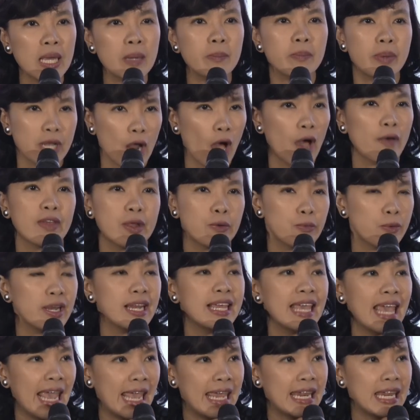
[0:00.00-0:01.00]
but are they
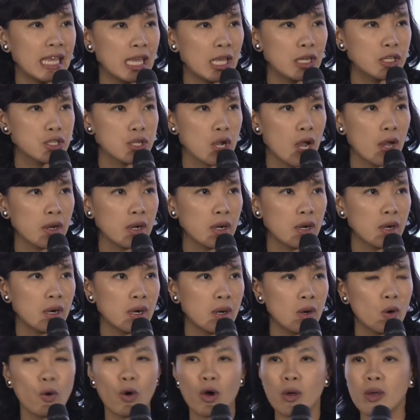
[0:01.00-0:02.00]
really hating each
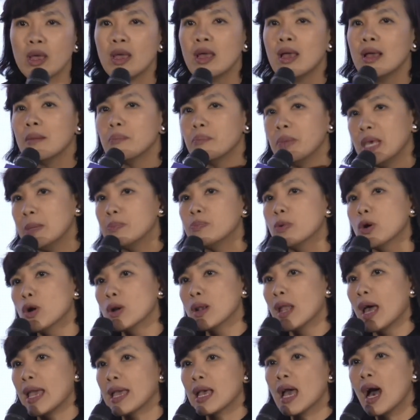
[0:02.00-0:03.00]
other? Or
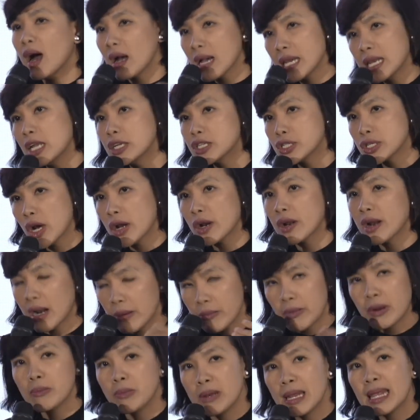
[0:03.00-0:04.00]
people hugging each other, are
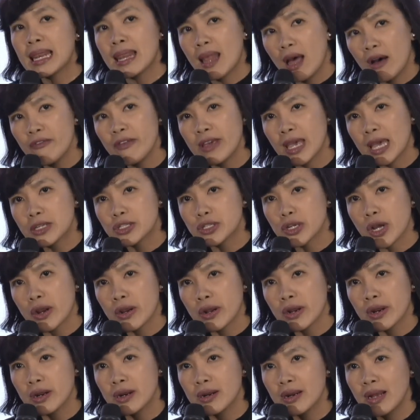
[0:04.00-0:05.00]
they really loving each
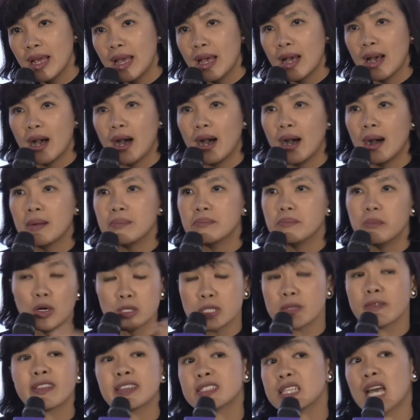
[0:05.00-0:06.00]
other?
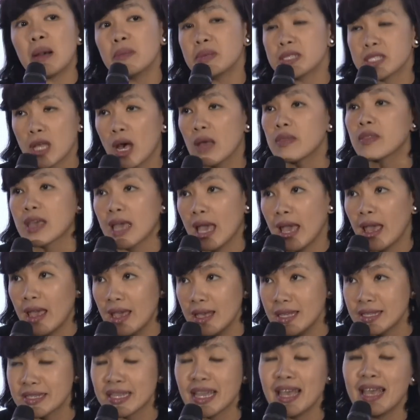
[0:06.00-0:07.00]
Most of the time is not the
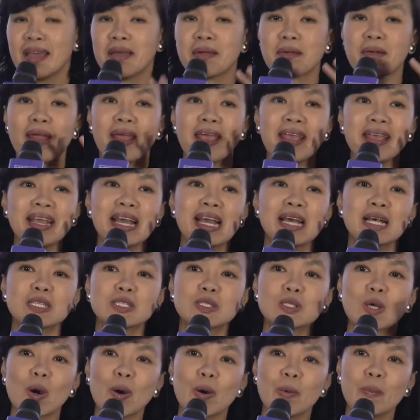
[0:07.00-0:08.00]
case, right?
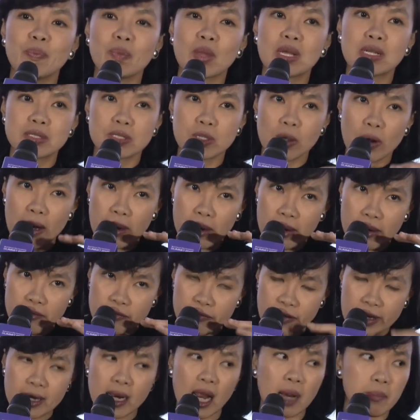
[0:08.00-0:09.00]
So
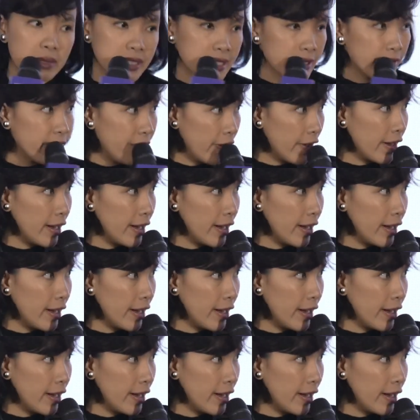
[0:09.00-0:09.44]
Vietnam is a very